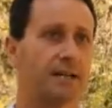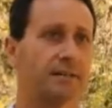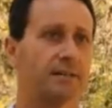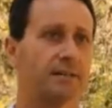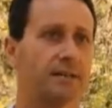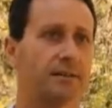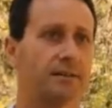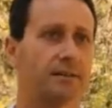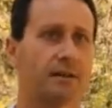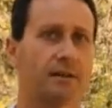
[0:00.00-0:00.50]
I
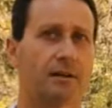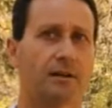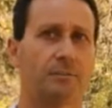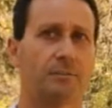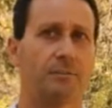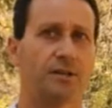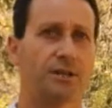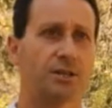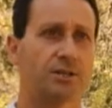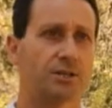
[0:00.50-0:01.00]
did
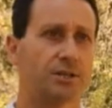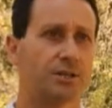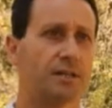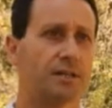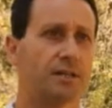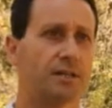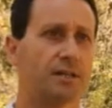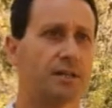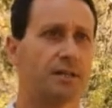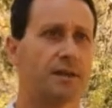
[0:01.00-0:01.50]
a
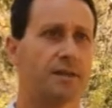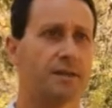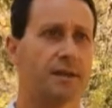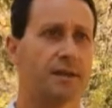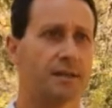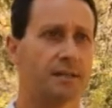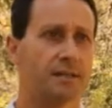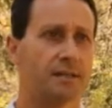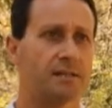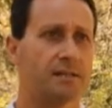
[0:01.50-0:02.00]
PhD
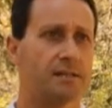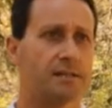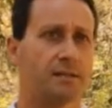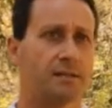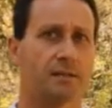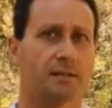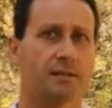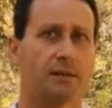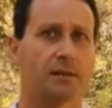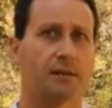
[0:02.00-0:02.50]
thesis
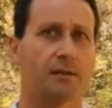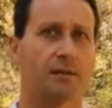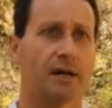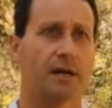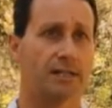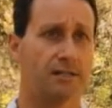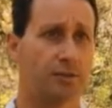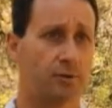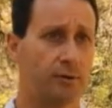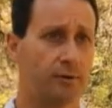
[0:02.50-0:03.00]
in
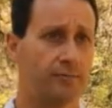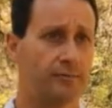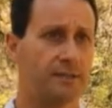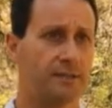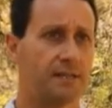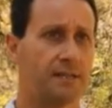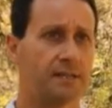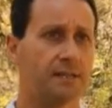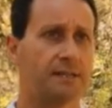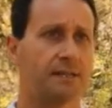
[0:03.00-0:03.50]

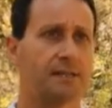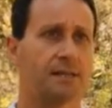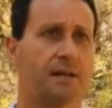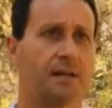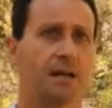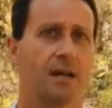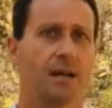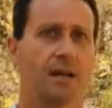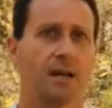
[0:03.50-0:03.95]
astrophysics.